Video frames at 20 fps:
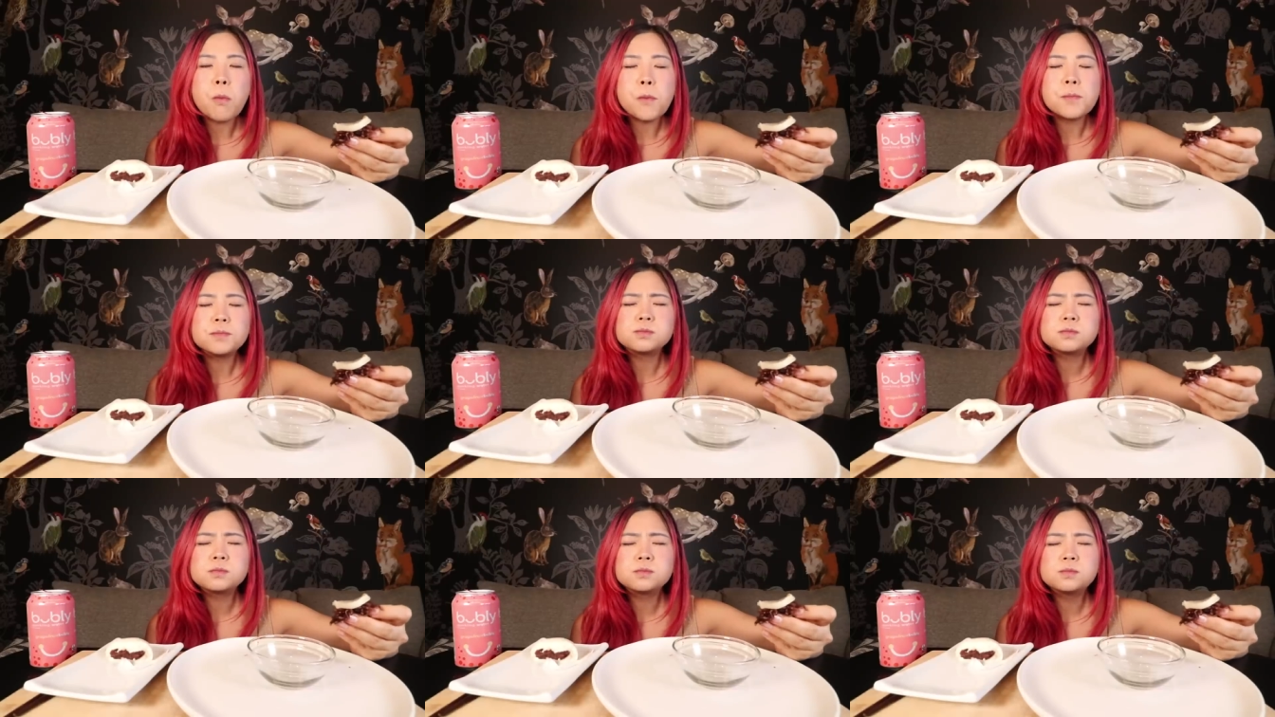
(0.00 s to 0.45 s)

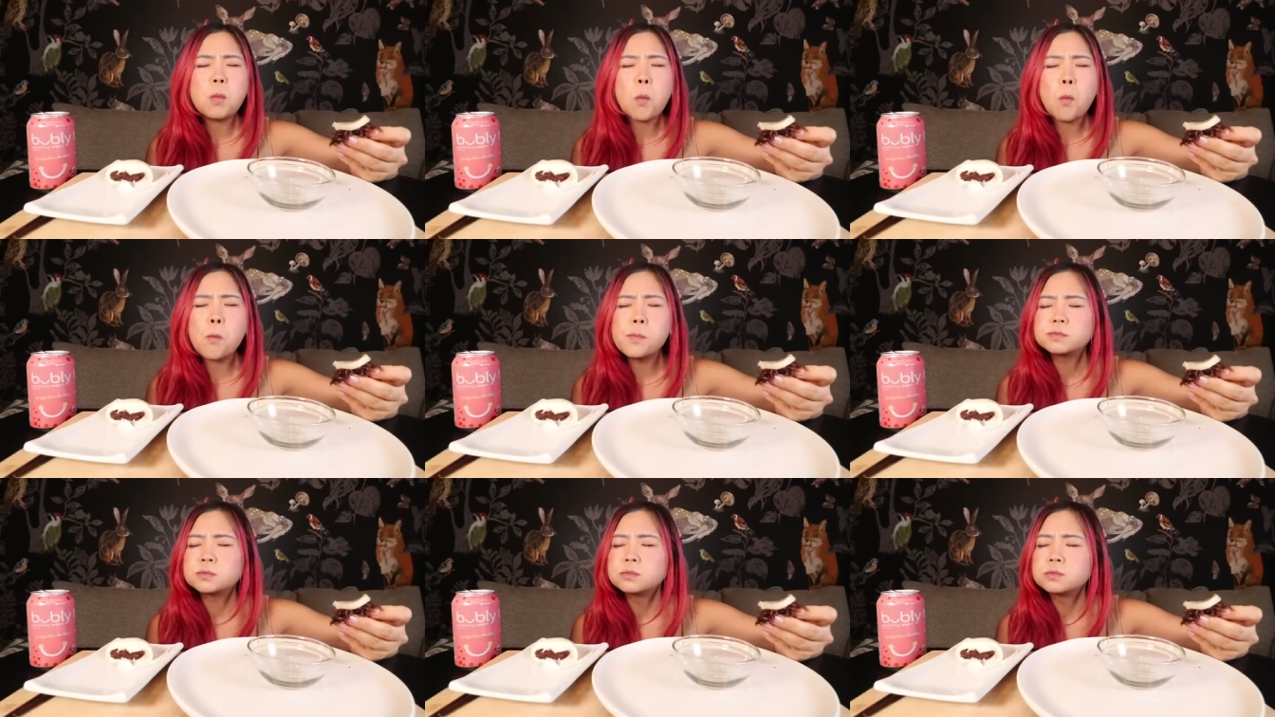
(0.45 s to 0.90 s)

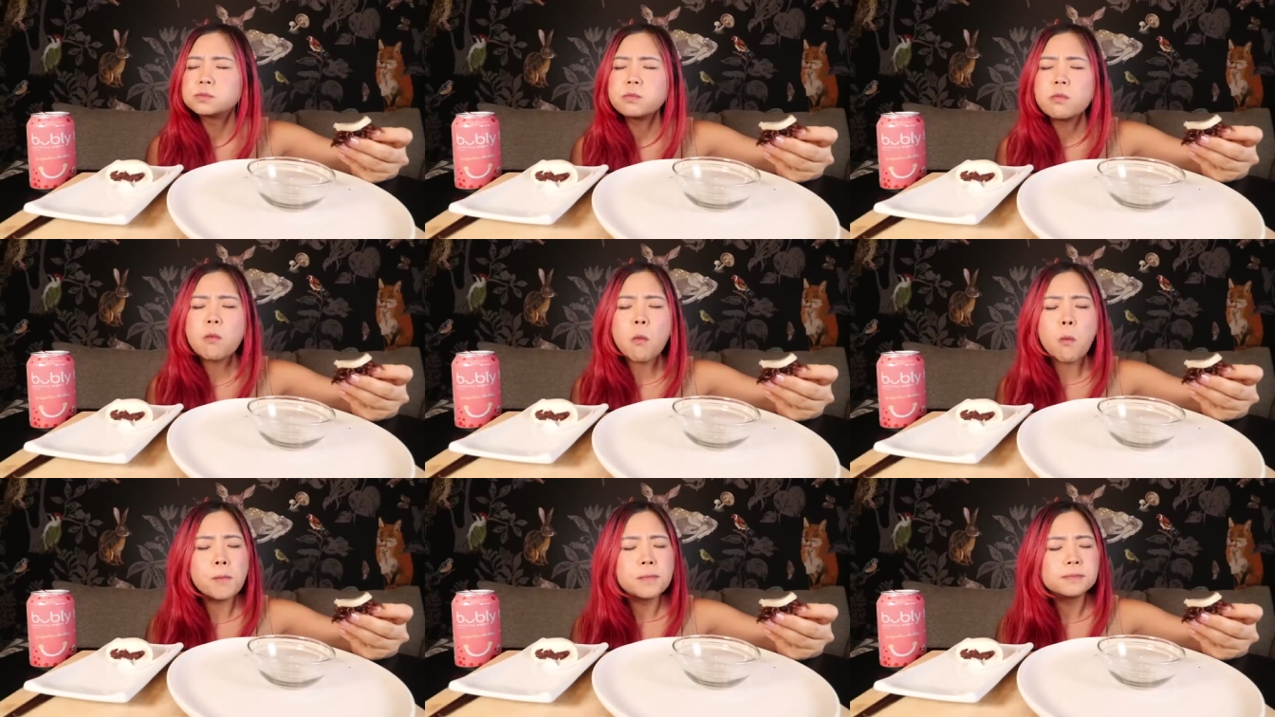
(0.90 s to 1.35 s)
Mmm.
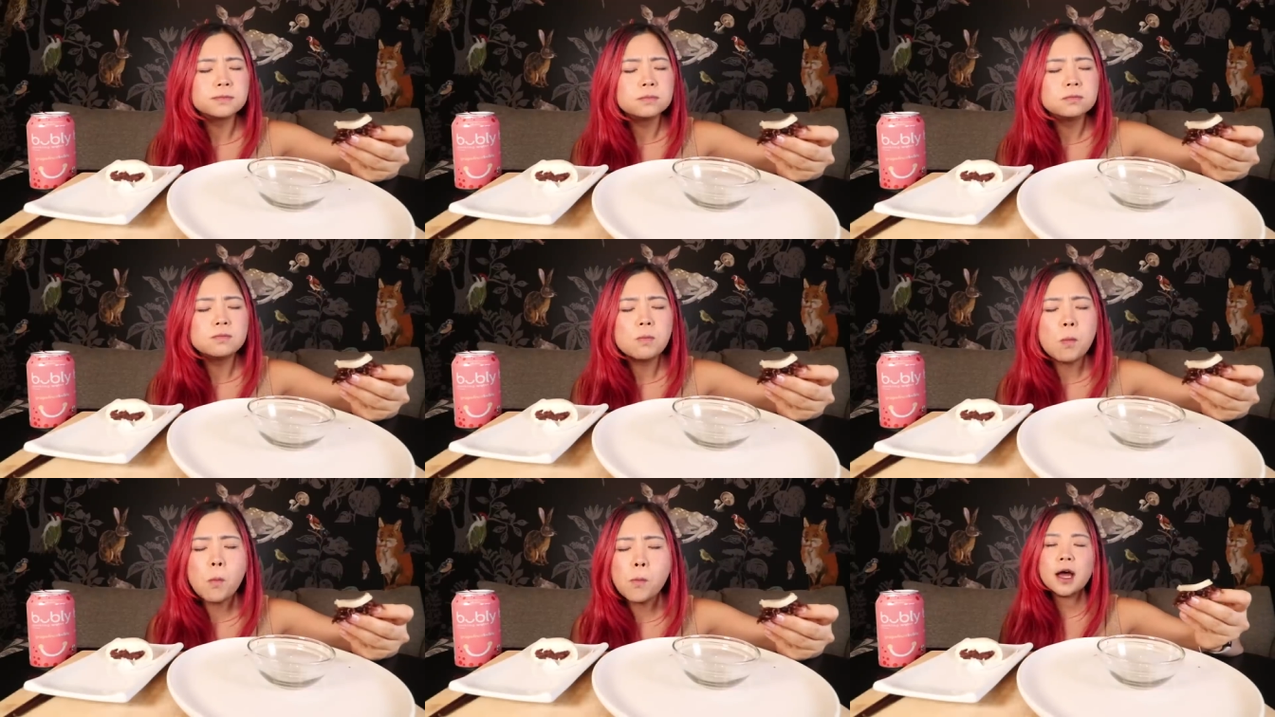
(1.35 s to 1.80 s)

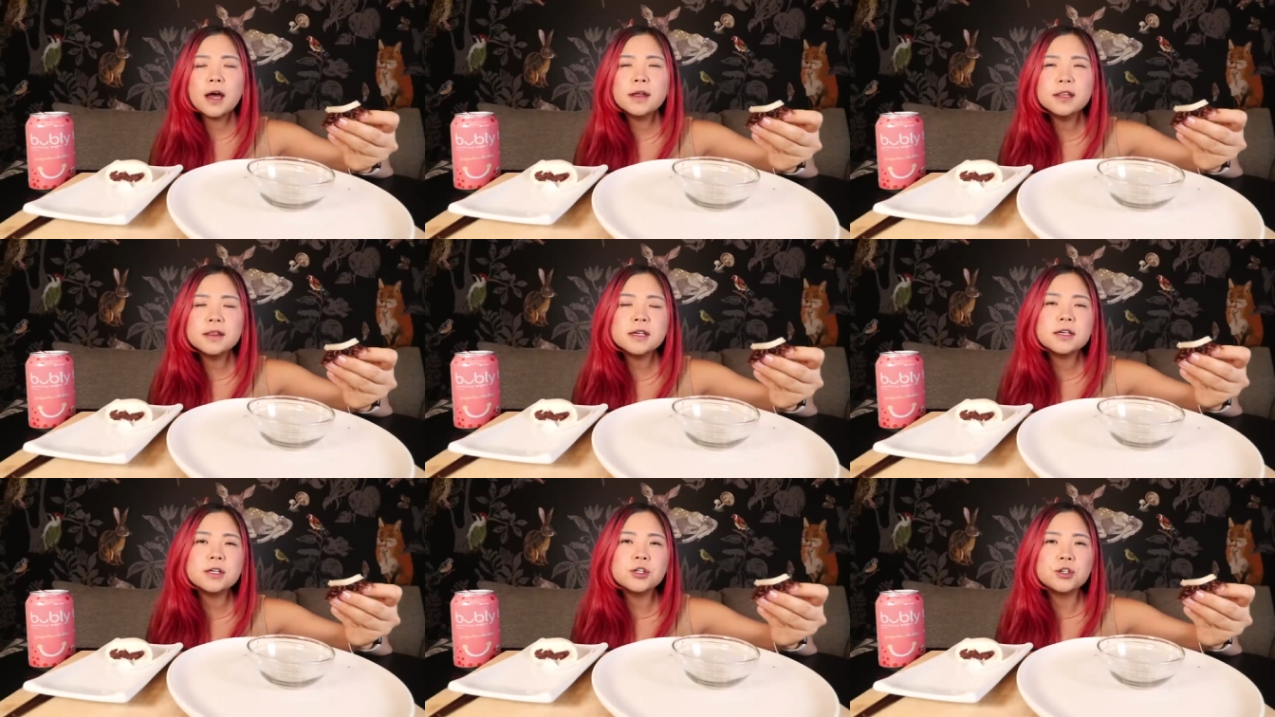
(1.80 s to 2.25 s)
I
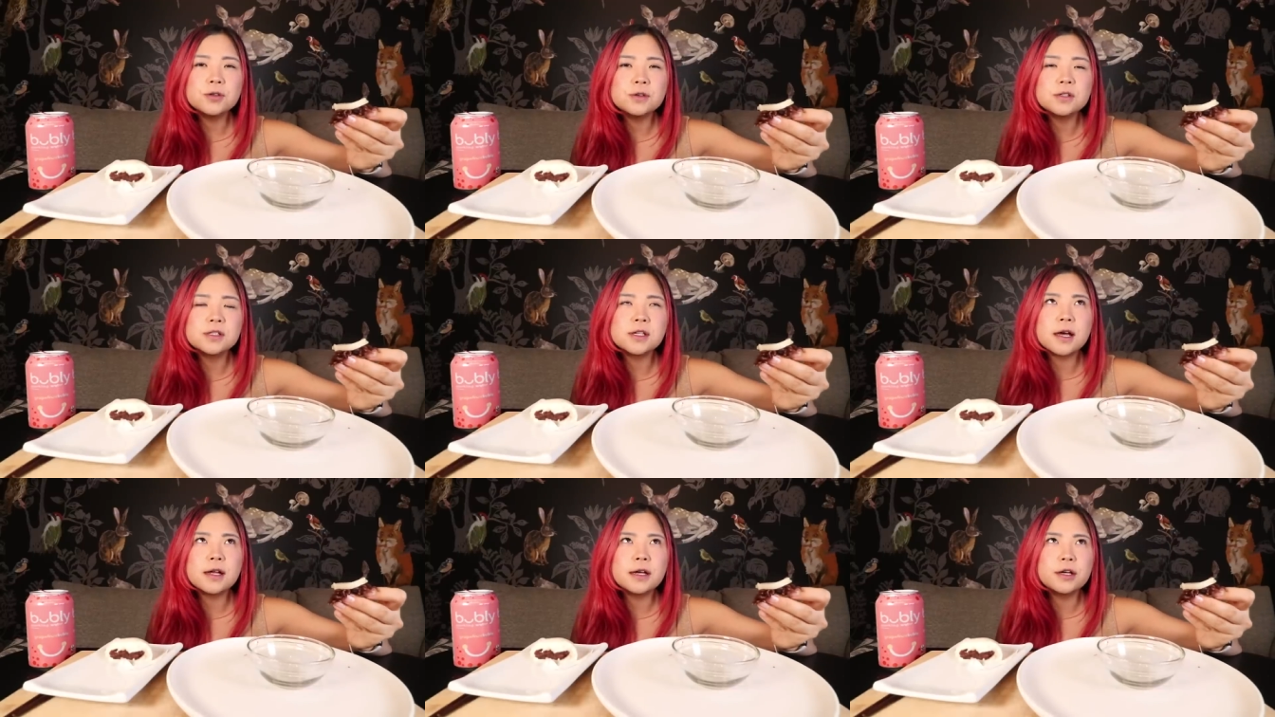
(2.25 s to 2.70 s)
think the issue
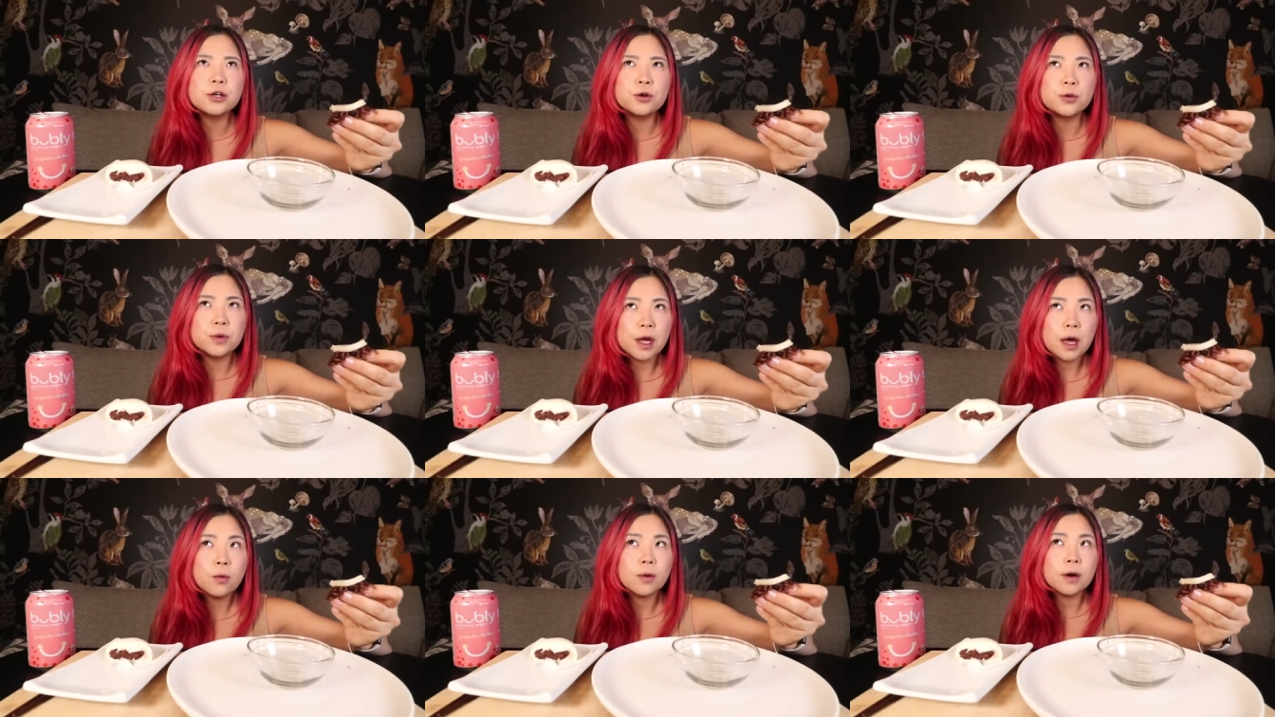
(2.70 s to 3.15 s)
is that in
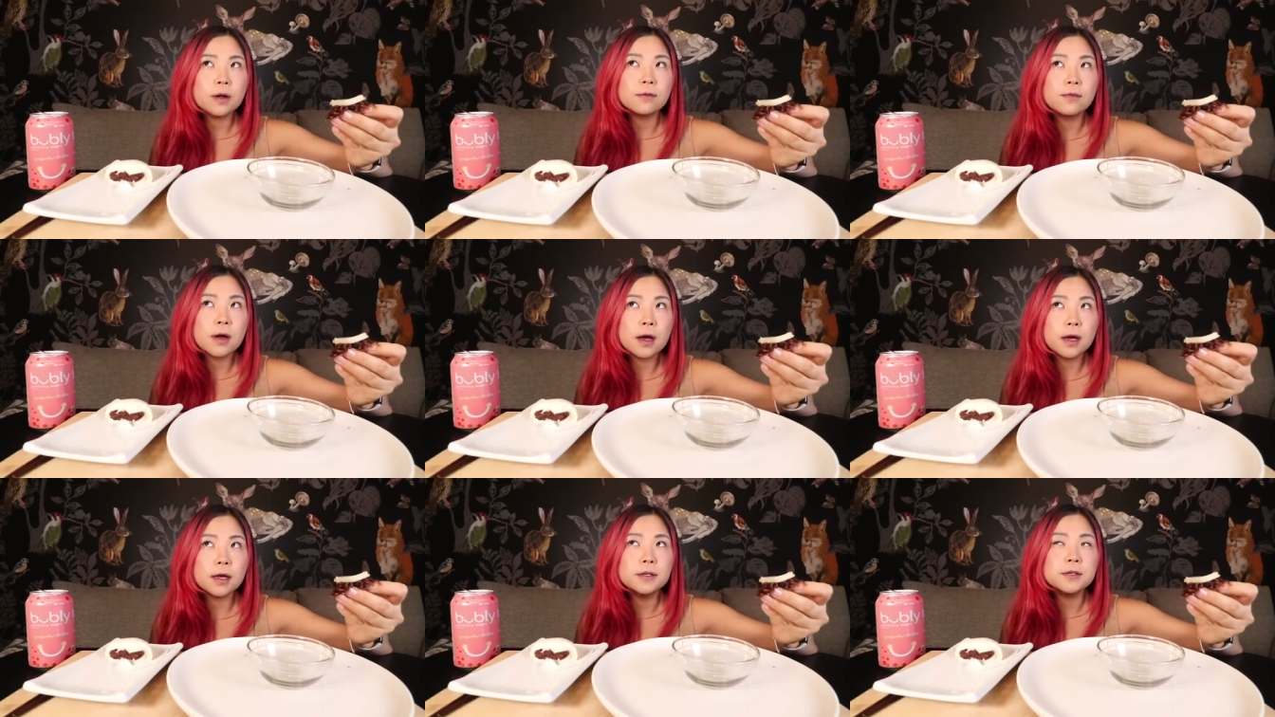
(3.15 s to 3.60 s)
Korea, what I
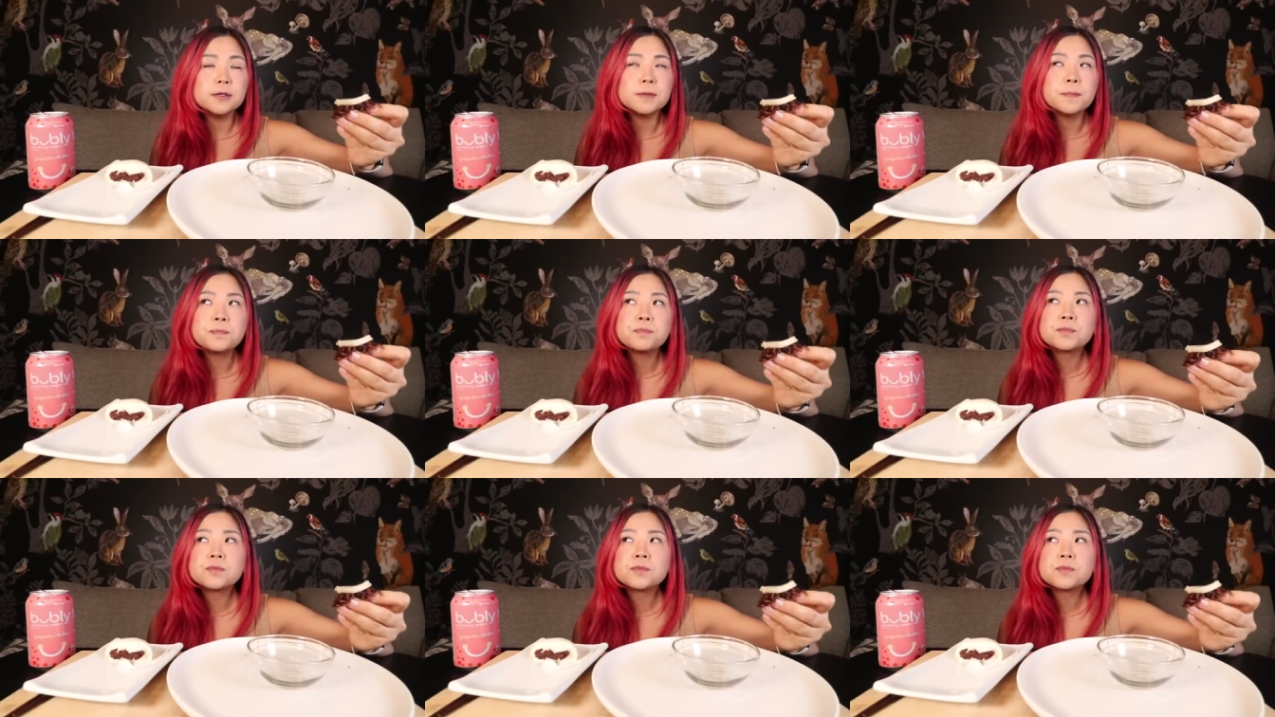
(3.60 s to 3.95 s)
find